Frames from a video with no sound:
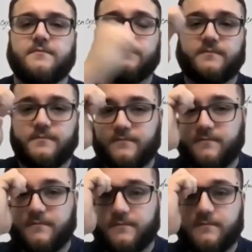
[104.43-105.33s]

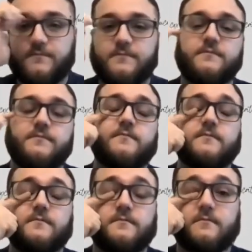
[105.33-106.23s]

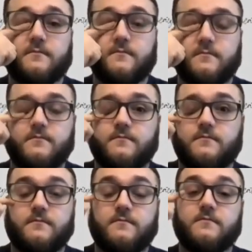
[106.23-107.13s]

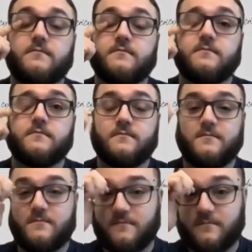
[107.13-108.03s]

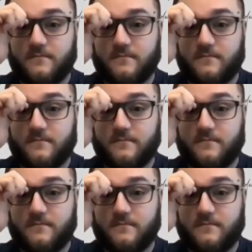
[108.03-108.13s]
No words are spoken by the person on screen.